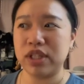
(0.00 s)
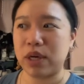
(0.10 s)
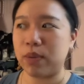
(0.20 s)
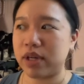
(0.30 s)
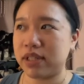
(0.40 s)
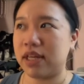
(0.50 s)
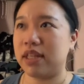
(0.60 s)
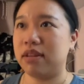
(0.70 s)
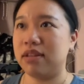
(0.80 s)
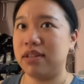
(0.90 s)
I want to say
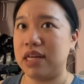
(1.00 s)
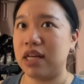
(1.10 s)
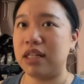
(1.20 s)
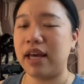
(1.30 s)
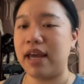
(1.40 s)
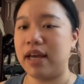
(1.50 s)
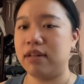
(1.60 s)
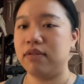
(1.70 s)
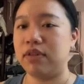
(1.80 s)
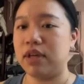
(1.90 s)
that the Dell
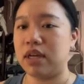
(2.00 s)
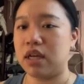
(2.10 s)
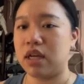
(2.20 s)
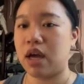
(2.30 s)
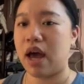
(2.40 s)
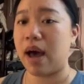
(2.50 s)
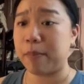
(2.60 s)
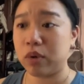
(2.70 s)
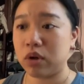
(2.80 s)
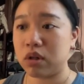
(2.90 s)
and the
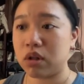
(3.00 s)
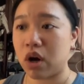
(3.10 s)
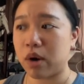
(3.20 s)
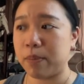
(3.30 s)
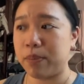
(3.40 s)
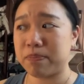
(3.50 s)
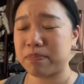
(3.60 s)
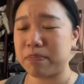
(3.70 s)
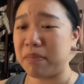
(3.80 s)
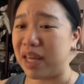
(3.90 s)
Apple are
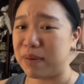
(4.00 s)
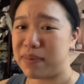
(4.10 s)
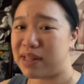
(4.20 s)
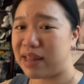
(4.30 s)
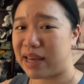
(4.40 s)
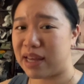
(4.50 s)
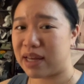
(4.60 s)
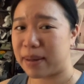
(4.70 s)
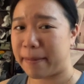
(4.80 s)
maybe like